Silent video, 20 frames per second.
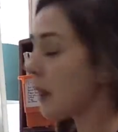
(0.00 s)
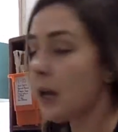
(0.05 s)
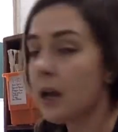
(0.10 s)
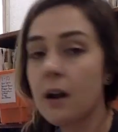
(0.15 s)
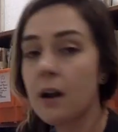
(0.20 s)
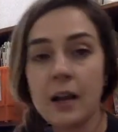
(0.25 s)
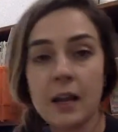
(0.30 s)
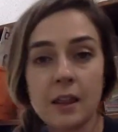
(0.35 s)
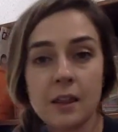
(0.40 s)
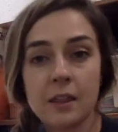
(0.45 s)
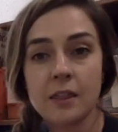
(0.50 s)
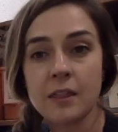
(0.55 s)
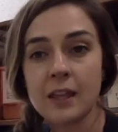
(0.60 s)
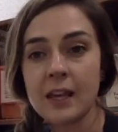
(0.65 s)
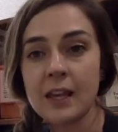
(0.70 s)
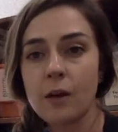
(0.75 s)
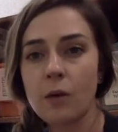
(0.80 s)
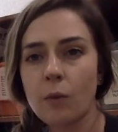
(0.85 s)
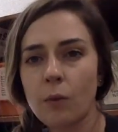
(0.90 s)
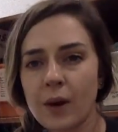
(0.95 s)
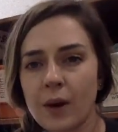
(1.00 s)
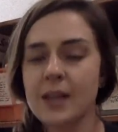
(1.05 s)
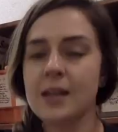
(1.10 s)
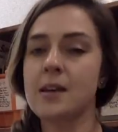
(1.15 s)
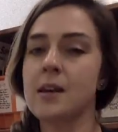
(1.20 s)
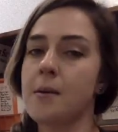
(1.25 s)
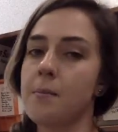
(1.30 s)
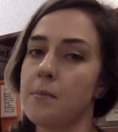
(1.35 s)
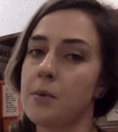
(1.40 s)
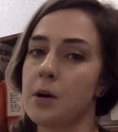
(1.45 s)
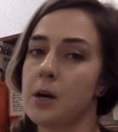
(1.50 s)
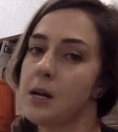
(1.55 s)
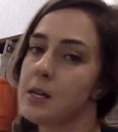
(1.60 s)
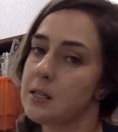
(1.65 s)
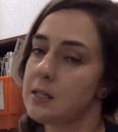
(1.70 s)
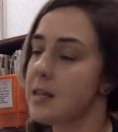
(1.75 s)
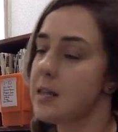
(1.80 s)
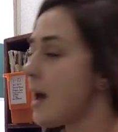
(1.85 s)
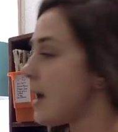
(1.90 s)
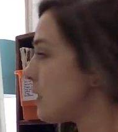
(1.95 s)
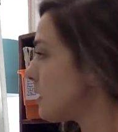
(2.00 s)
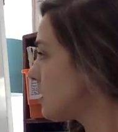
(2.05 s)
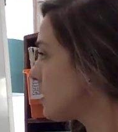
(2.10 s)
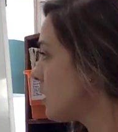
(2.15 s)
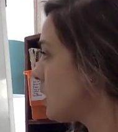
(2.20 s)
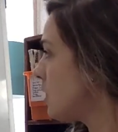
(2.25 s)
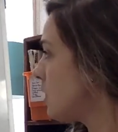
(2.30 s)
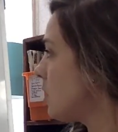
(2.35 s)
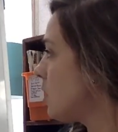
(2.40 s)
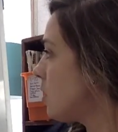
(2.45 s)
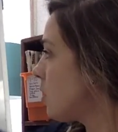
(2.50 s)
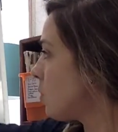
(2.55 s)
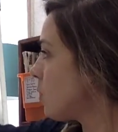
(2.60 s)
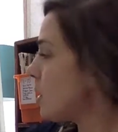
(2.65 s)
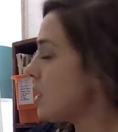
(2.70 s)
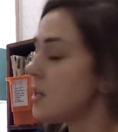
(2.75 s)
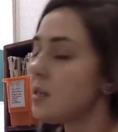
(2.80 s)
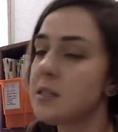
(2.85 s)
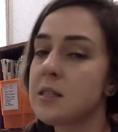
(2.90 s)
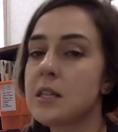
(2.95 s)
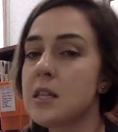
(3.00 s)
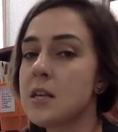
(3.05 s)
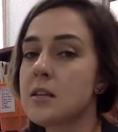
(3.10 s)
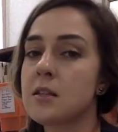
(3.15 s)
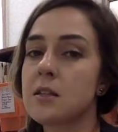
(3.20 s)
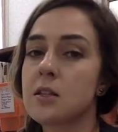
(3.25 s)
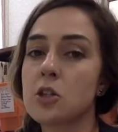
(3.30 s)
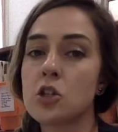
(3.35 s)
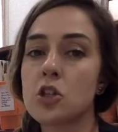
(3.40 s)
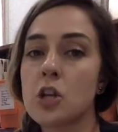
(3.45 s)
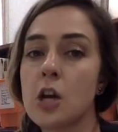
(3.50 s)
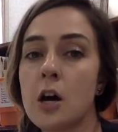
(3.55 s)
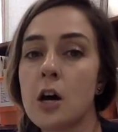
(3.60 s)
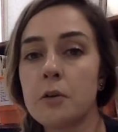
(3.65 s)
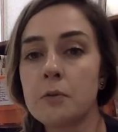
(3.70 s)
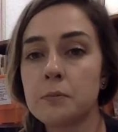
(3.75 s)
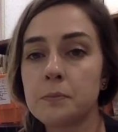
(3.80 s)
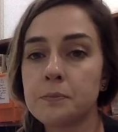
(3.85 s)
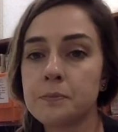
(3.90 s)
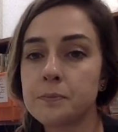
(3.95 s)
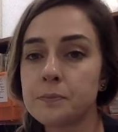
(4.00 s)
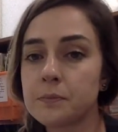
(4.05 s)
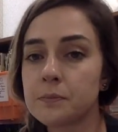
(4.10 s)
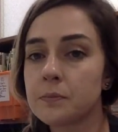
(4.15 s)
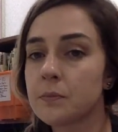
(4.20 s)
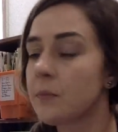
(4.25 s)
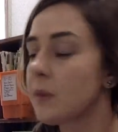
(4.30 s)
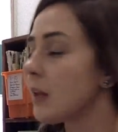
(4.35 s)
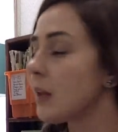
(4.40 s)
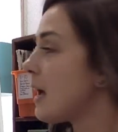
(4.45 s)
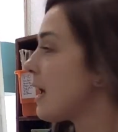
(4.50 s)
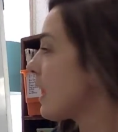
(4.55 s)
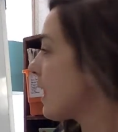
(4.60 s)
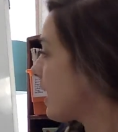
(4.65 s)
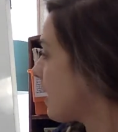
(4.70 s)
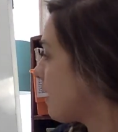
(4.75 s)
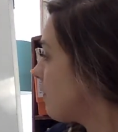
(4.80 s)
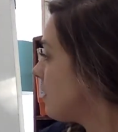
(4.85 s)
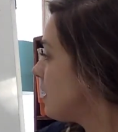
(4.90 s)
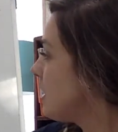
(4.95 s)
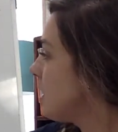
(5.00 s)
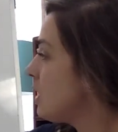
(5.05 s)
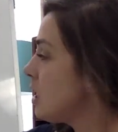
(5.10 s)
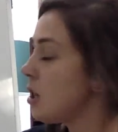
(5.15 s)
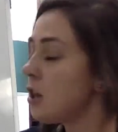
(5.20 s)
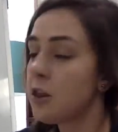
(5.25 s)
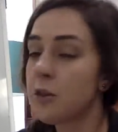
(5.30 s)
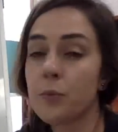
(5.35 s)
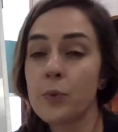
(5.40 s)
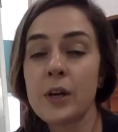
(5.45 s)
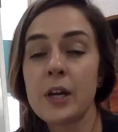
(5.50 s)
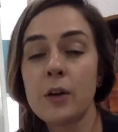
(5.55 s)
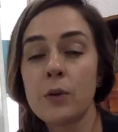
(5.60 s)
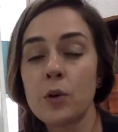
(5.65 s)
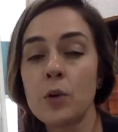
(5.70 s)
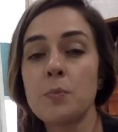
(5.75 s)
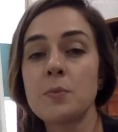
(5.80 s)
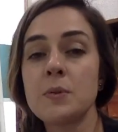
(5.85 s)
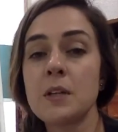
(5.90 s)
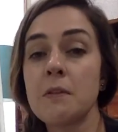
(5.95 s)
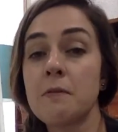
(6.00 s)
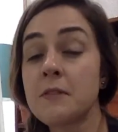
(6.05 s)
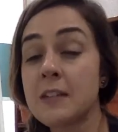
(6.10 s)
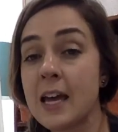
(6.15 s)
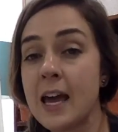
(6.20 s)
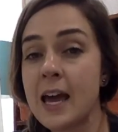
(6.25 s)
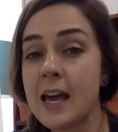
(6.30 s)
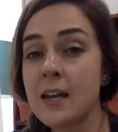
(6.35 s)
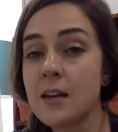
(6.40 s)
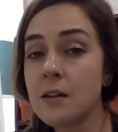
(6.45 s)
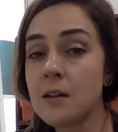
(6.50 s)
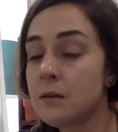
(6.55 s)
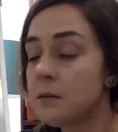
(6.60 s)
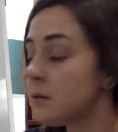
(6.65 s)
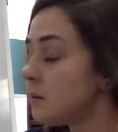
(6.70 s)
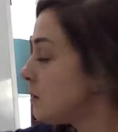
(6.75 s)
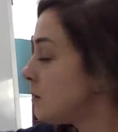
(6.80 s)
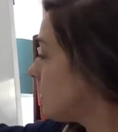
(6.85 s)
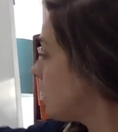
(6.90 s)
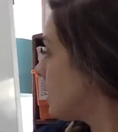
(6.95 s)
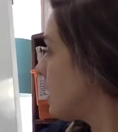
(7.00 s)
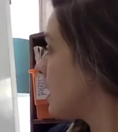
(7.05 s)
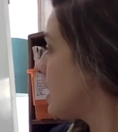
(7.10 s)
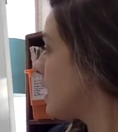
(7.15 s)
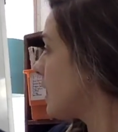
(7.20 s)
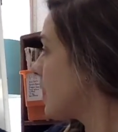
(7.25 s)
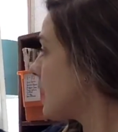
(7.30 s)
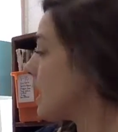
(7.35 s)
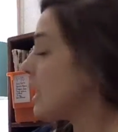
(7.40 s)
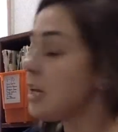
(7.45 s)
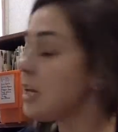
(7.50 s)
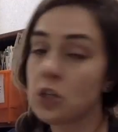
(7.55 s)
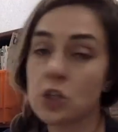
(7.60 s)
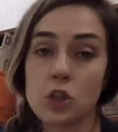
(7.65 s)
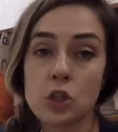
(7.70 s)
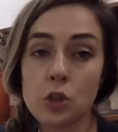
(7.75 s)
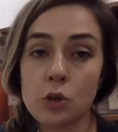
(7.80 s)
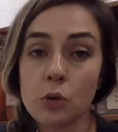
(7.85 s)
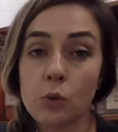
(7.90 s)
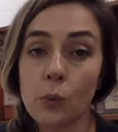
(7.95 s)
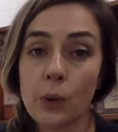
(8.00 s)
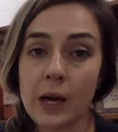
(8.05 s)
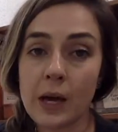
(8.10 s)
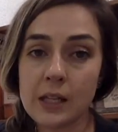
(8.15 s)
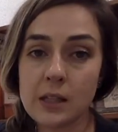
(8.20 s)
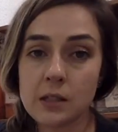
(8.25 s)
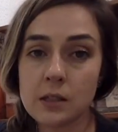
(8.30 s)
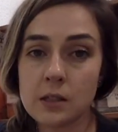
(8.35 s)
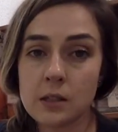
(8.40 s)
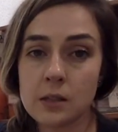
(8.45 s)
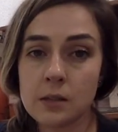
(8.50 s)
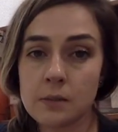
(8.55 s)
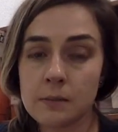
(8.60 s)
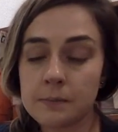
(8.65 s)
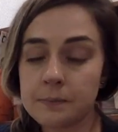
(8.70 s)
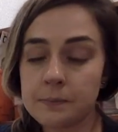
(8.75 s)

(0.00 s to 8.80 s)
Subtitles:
All right, think, what number is that? What does this show? I have 3 groups of 10 and 2 ones.